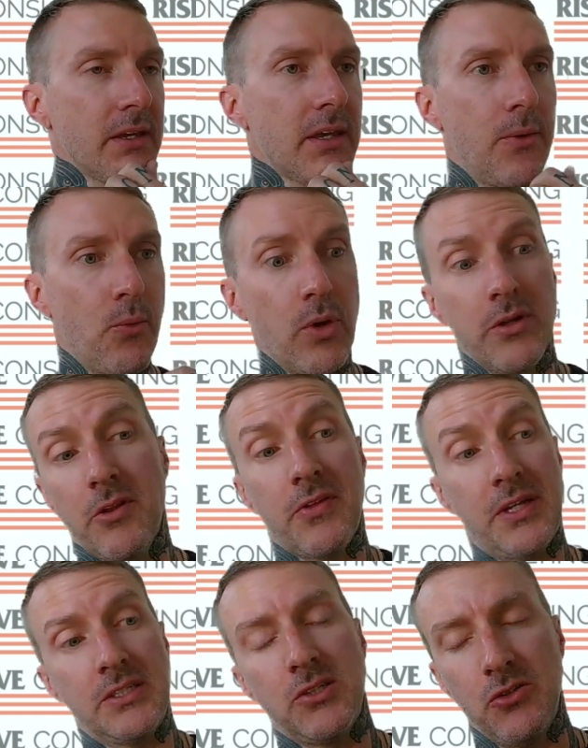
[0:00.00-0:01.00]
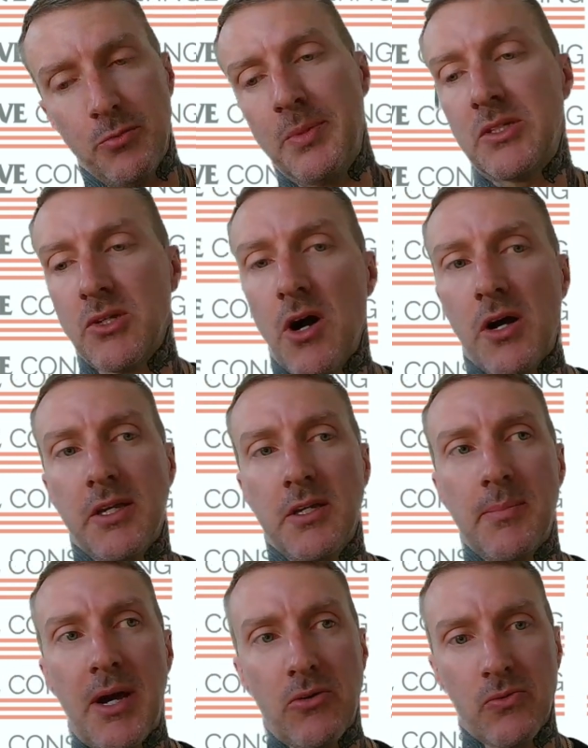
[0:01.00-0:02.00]
And one of the things you've been talking
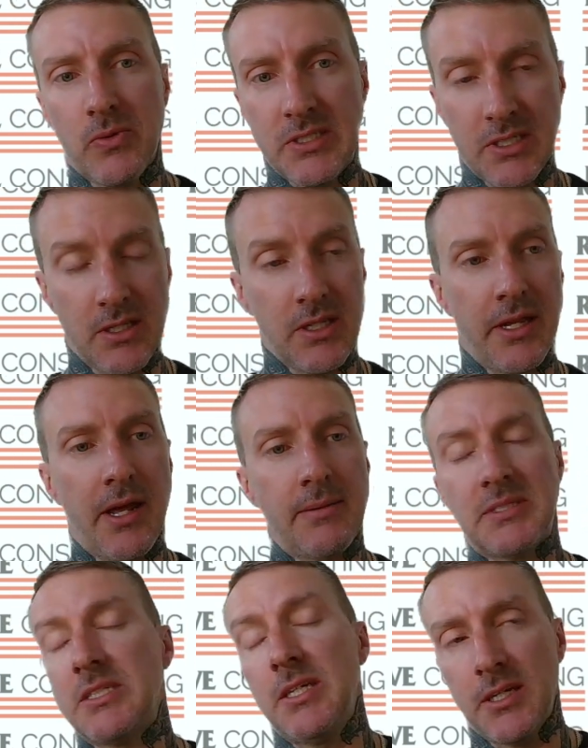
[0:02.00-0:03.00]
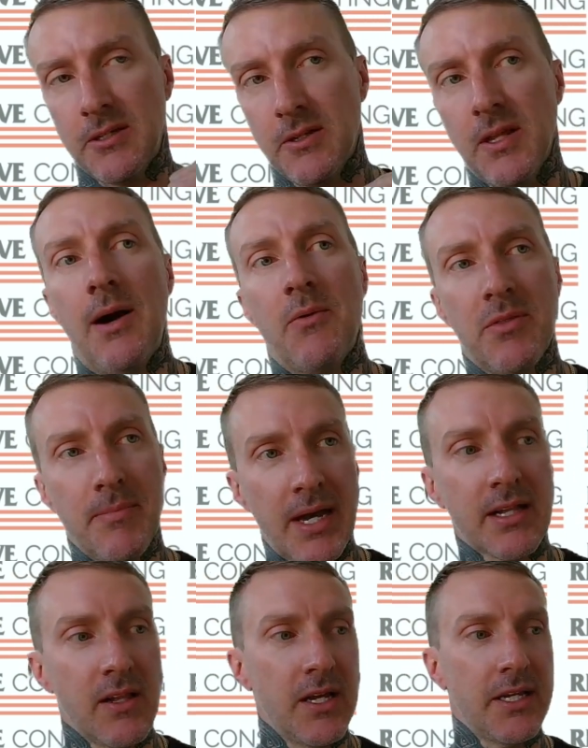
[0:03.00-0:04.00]
about recently, and I'm seeing it a lot with my
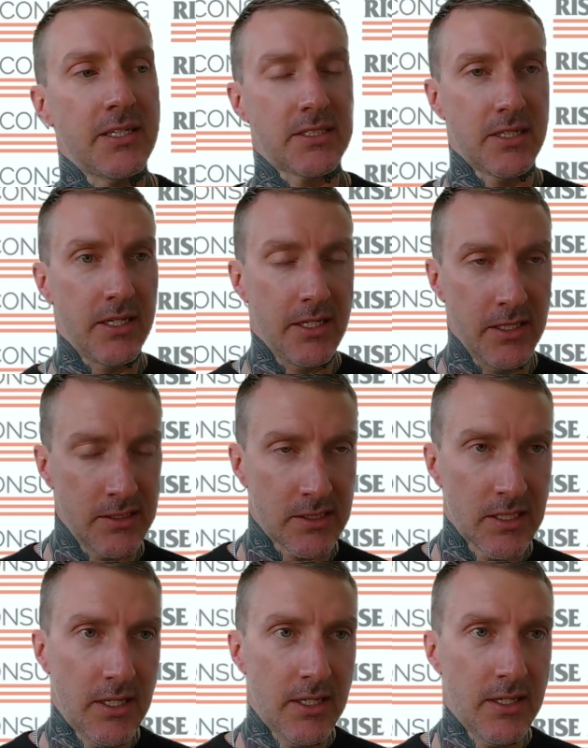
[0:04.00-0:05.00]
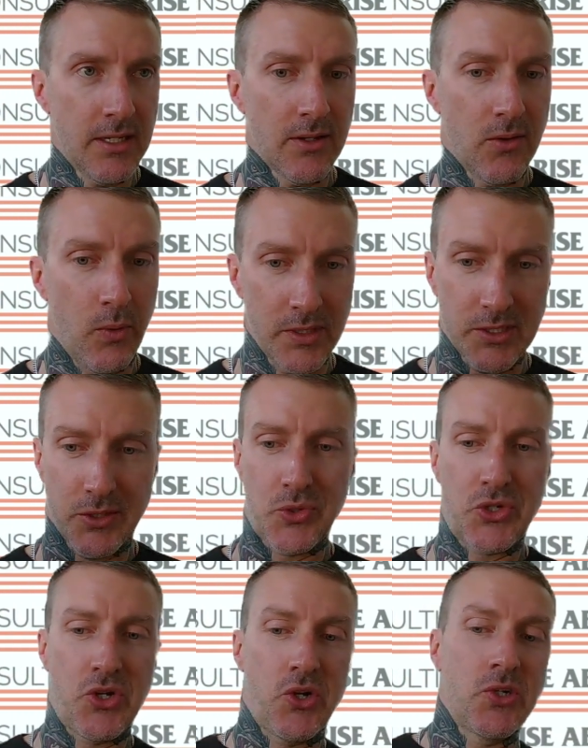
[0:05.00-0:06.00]
clients, is what is the
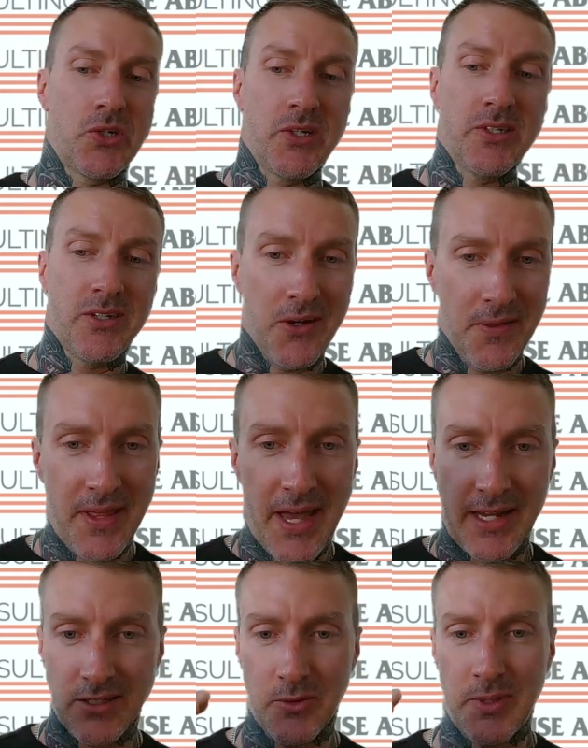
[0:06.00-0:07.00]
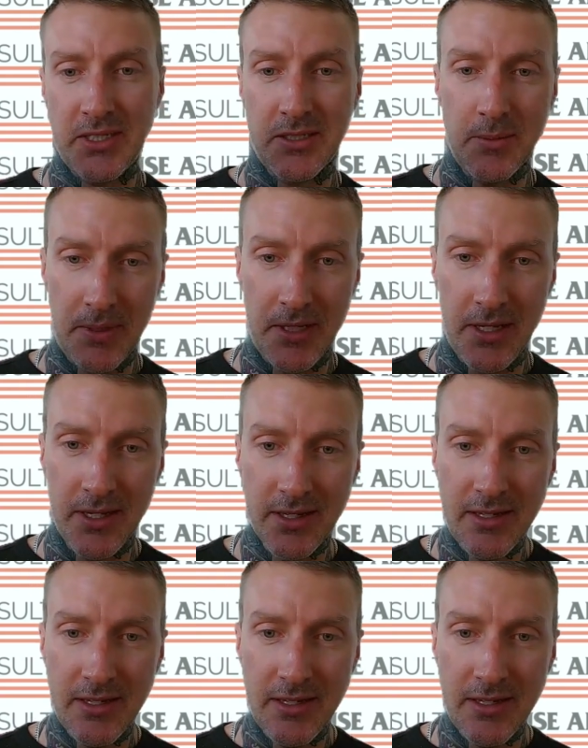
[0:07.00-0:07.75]
return on that going to be?